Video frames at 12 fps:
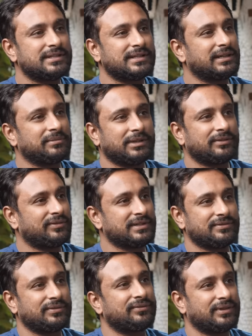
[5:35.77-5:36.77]
same in the first
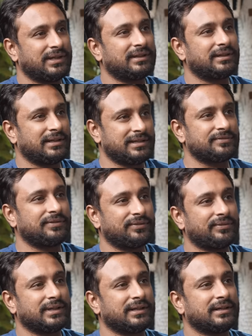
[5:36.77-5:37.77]
50 and the next
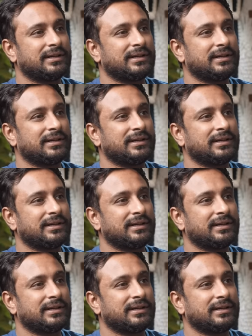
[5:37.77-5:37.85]
50.